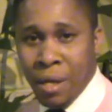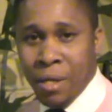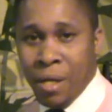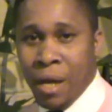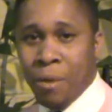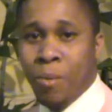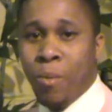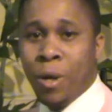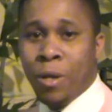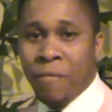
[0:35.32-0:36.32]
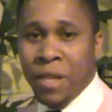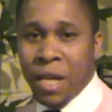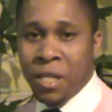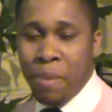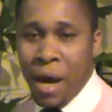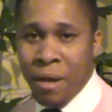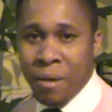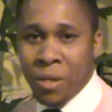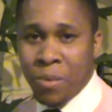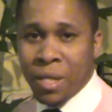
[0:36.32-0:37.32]
Now, one of the
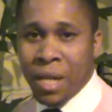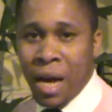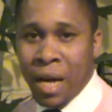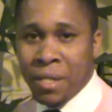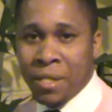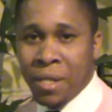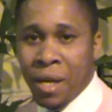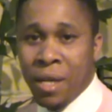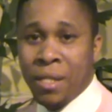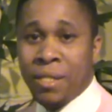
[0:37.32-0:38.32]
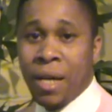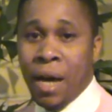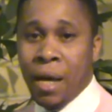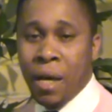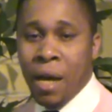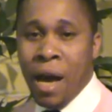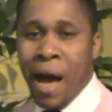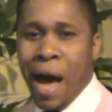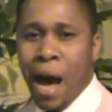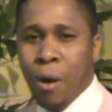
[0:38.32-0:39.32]
aspirants was asked, "Sir,
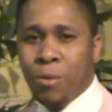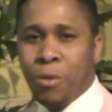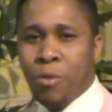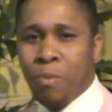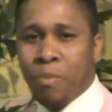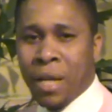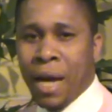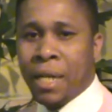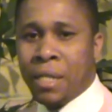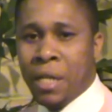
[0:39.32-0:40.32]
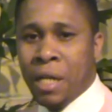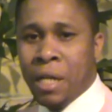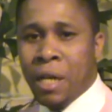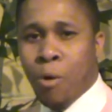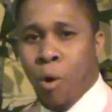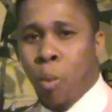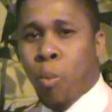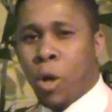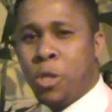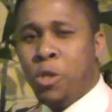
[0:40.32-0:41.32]
how do you plan or
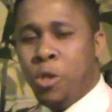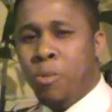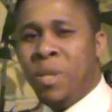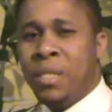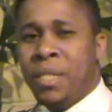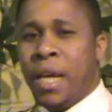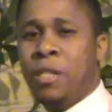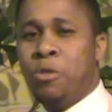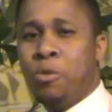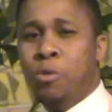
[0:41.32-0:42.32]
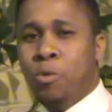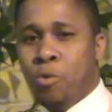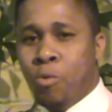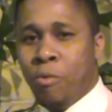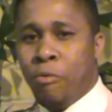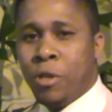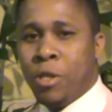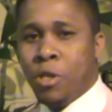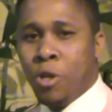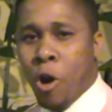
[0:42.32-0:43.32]
what do you intend to do for
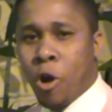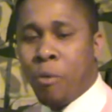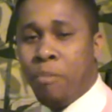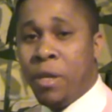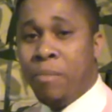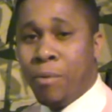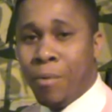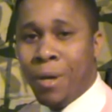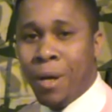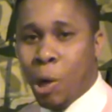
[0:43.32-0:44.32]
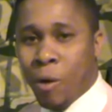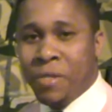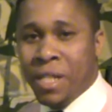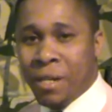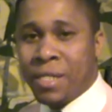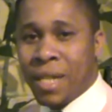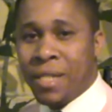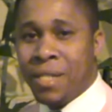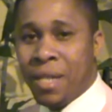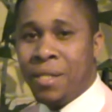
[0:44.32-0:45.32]
the young people of Delta
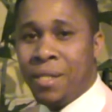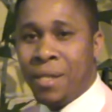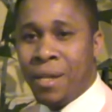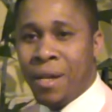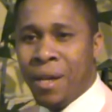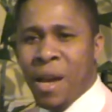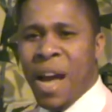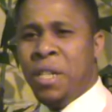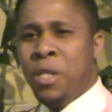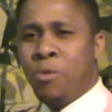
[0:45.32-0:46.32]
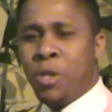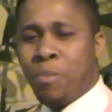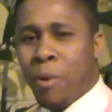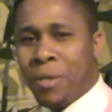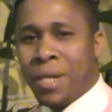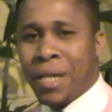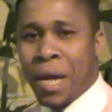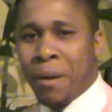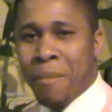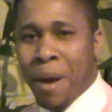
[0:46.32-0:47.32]
State?" And his response, as
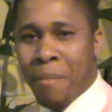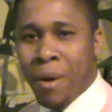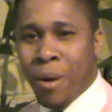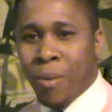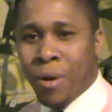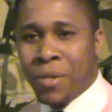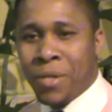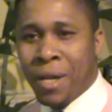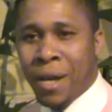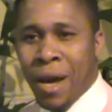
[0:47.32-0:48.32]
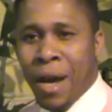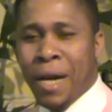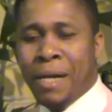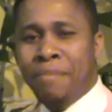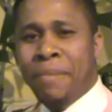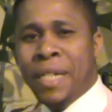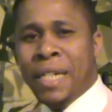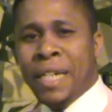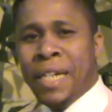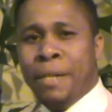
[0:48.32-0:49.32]
I remember, was,
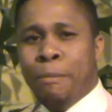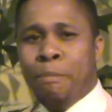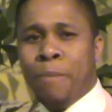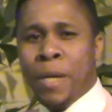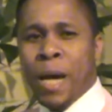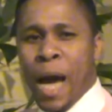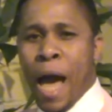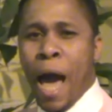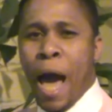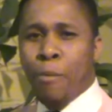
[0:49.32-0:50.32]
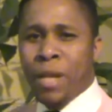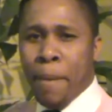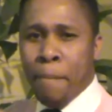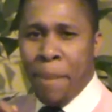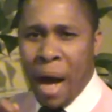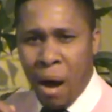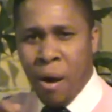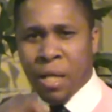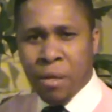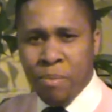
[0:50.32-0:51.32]
I will
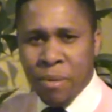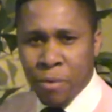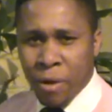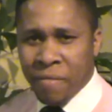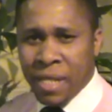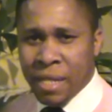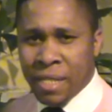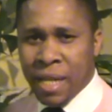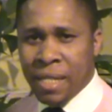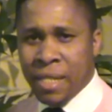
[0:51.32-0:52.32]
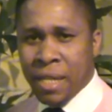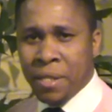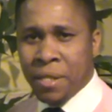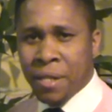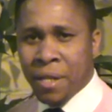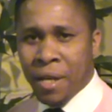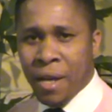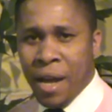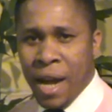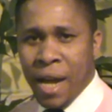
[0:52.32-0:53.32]
empower the people of Delta State.
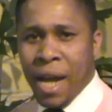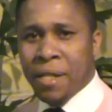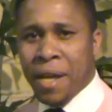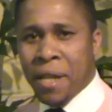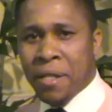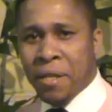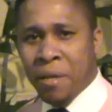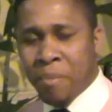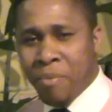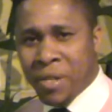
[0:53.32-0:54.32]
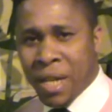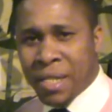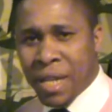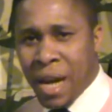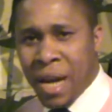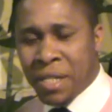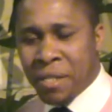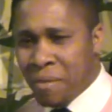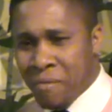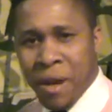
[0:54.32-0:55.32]
And the presenter
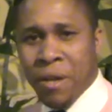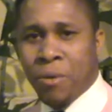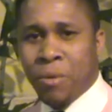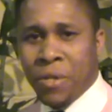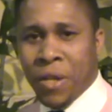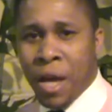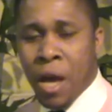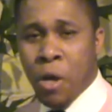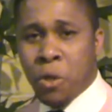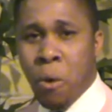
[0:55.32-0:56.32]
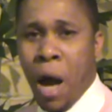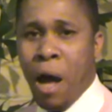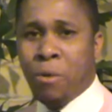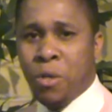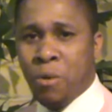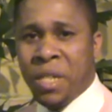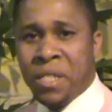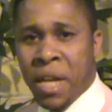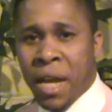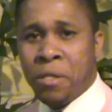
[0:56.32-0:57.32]
asked, "Very good, sir. So how do you
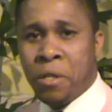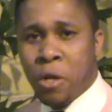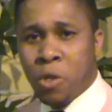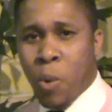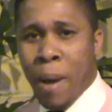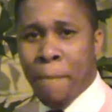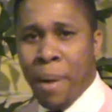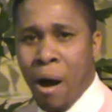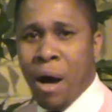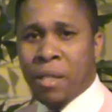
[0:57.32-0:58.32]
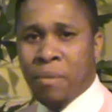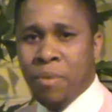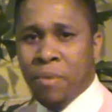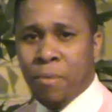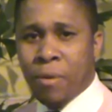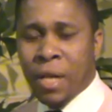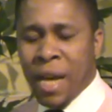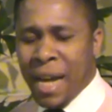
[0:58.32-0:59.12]
intend to empower the people?"